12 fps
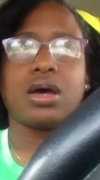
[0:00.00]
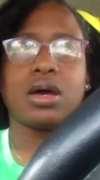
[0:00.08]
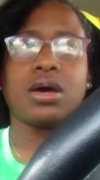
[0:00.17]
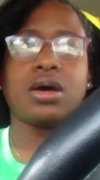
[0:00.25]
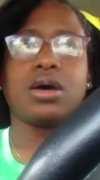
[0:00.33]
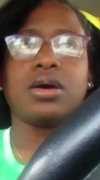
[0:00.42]

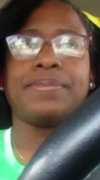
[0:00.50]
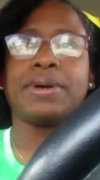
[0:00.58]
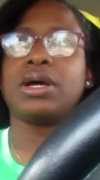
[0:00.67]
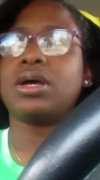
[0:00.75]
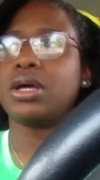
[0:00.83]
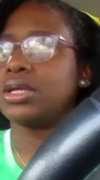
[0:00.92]

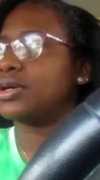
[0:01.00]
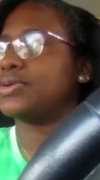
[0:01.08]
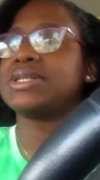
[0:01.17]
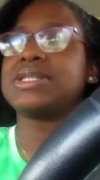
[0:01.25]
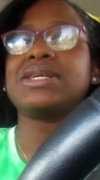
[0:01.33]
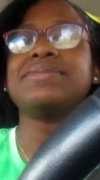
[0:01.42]
Um, there
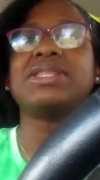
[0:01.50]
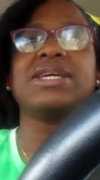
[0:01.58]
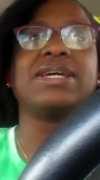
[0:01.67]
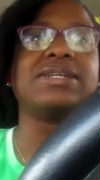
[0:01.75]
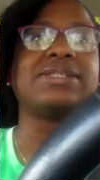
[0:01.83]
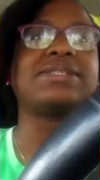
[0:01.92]
was
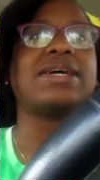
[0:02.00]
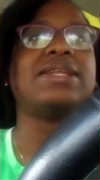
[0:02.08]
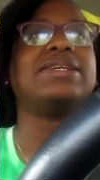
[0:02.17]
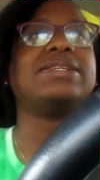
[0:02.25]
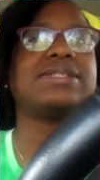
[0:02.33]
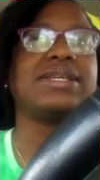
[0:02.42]
something else I
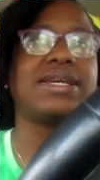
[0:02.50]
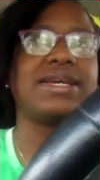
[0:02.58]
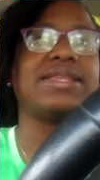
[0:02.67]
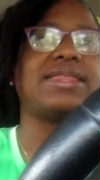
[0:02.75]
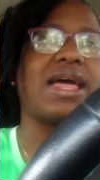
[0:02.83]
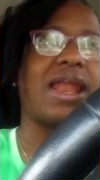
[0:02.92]
need to
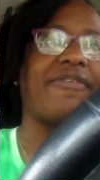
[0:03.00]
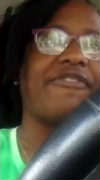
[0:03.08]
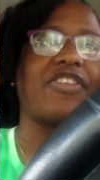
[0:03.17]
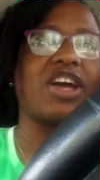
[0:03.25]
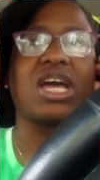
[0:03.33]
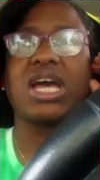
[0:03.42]
get that I
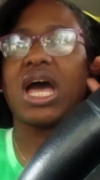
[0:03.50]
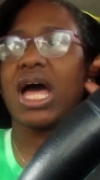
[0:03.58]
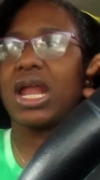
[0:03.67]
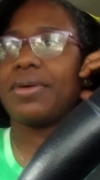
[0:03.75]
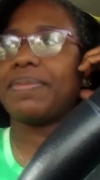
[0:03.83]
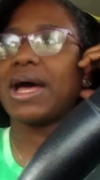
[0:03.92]

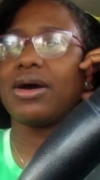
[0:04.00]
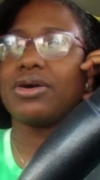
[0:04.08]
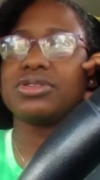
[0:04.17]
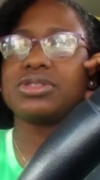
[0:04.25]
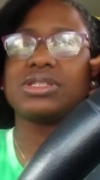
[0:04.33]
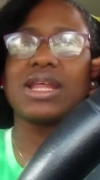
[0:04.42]
forgot
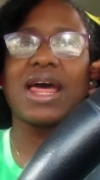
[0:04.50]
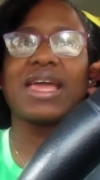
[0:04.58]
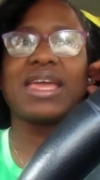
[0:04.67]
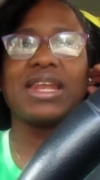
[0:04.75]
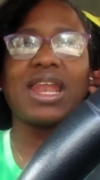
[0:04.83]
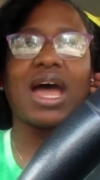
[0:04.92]
about that I
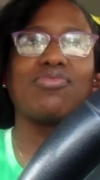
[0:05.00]
cannot